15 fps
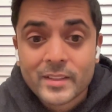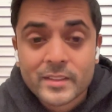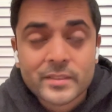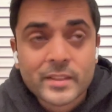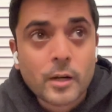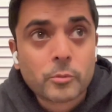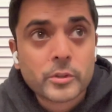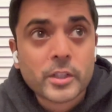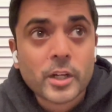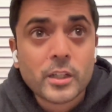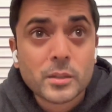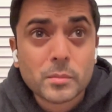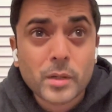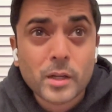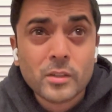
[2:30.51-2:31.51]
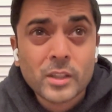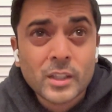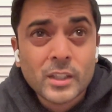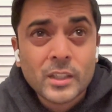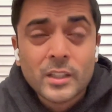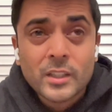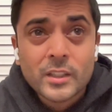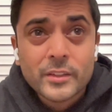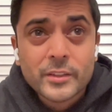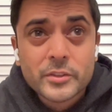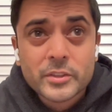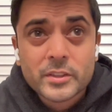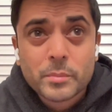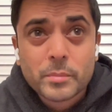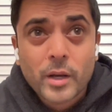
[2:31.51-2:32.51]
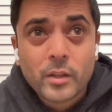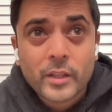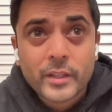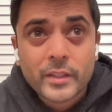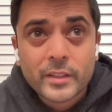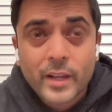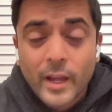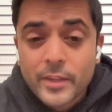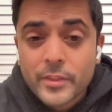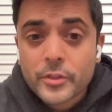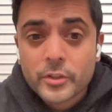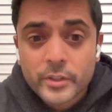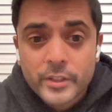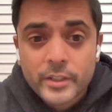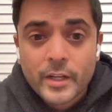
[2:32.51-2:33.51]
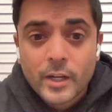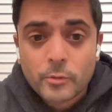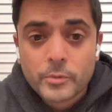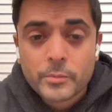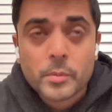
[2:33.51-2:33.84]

Because now we're talking about this is about like 9:30 now.